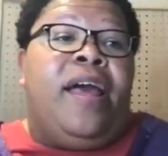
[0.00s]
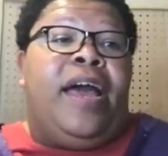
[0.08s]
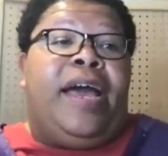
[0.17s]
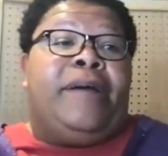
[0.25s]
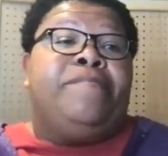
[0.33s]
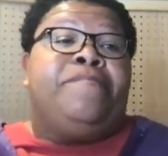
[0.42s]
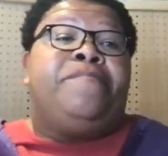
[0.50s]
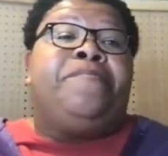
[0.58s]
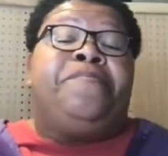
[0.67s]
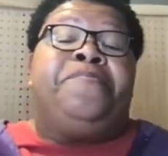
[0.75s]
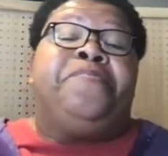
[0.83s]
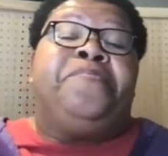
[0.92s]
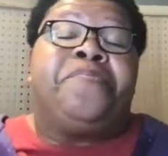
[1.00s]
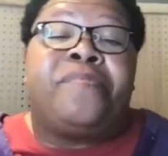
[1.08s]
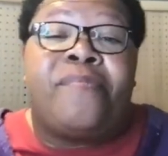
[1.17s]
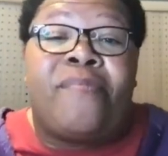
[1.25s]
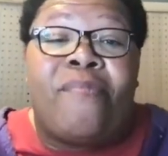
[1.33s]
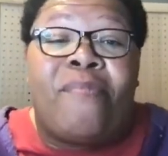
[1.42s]
Um,
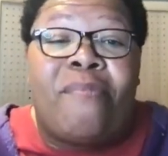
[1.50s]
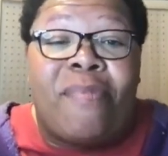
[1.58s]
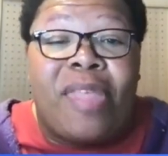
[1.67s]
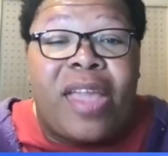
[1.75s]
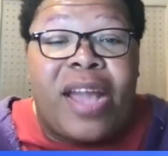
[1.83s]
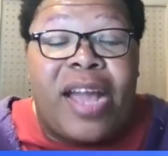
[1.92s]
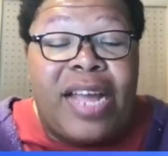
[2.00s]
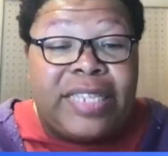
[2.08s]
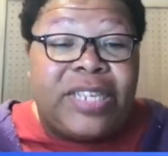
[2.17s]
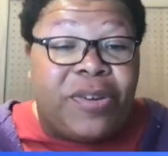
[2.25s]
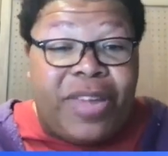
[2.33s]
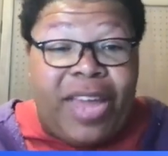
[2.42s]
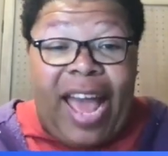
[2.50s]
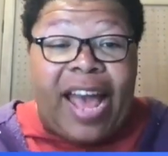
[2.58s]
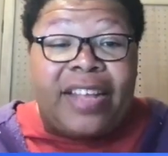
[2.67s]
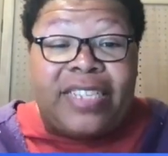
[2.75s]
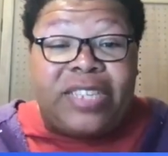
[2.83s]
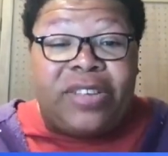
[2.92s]
and so, yeah.
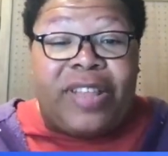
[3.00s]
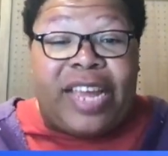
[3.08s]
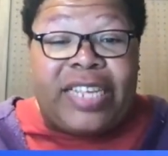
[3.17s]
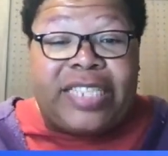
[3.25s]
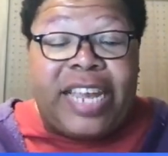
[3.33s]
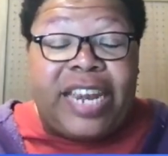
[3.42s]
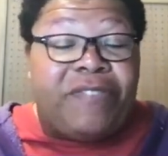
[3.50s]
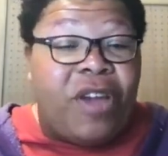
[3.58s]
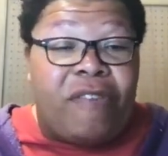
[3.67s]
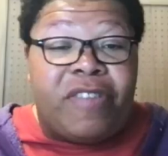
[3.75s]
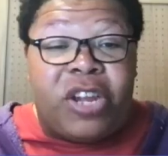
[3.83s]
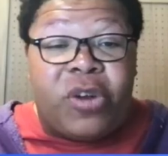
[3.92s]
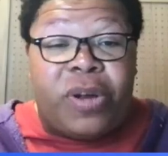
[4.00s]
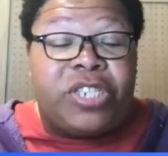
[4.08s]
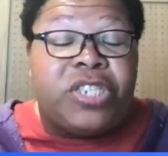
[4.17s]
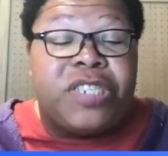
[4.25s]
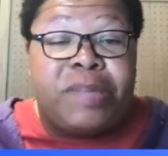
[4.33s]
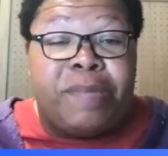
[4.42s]
And so, like I said, if you have any
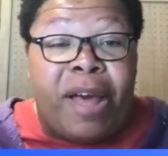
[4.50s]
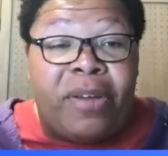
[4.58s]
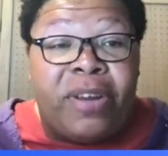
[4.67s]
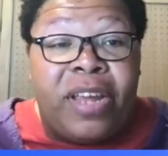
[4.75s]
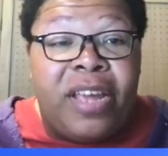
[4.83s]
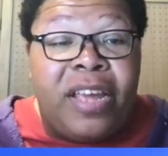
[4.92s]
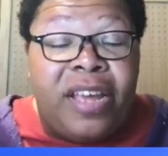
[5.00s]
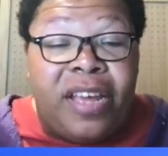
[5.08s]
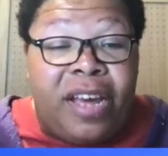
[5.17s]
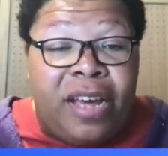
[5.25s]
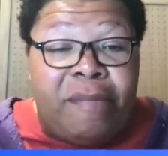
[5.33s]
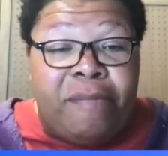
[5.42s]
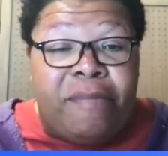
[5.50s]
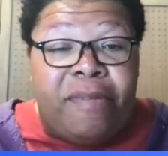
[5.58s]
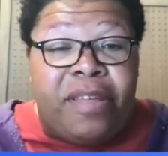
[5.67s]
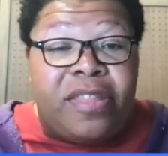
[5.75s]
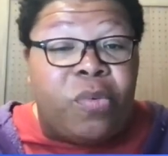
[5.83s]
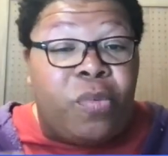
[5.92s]
questions about the
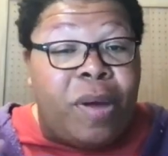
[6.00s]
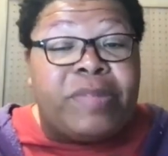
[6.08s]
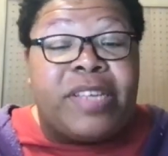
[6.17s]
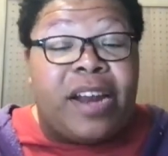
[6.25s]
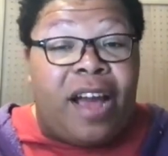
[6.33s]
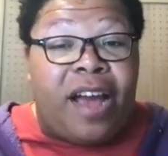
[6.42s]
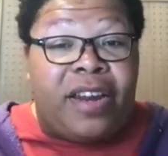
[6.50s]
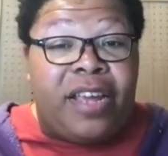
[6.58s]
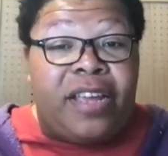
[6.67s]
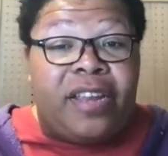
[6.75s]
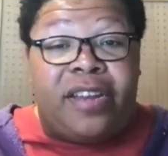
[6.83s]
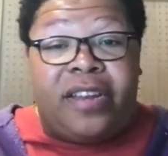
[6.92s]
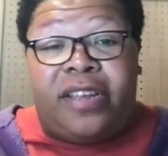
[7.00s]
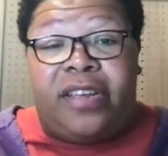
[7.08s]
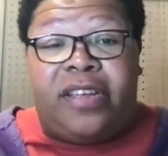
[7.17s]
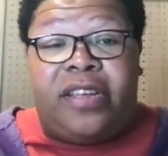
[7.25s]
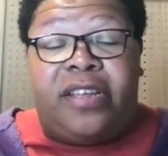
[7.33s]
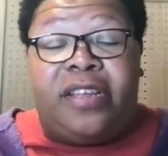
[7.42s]
website audit,
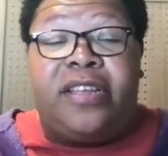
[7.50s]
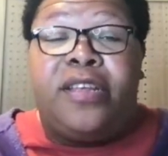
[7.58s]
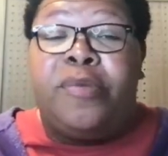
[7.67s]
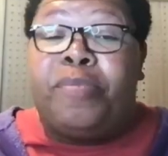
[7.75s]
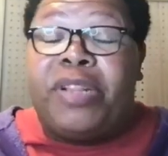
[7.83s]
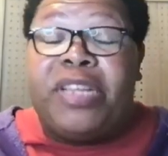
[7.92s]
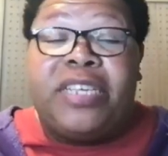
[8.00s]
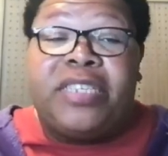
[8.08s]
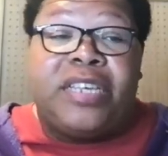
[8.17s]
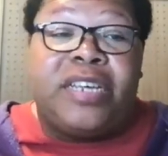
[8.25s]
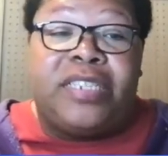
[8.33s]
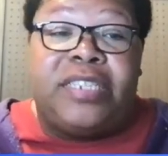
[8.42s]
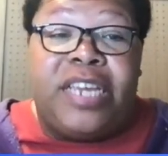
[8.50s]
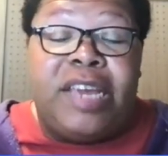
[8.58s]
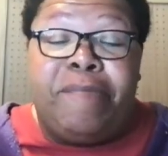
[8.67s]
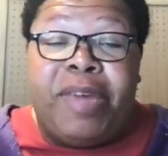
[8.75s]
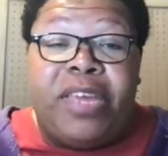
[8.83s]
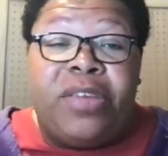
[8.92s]
please
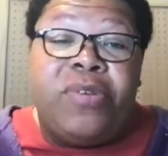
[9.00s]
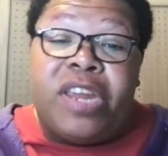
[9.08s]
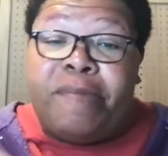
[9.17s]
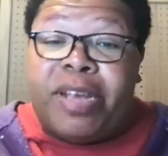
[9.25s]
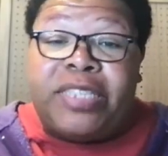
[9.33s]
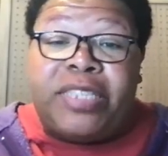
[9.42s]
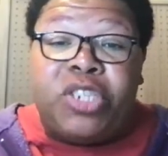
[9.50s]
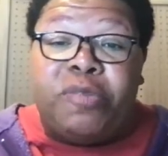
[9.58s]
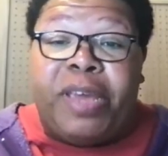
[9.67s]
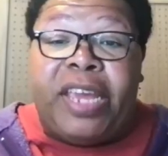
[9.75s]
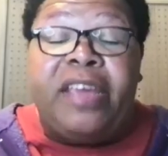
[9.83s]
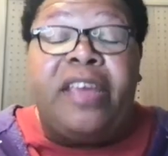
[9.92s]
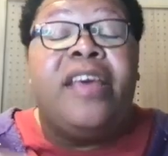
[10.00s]
DM me. You can message me.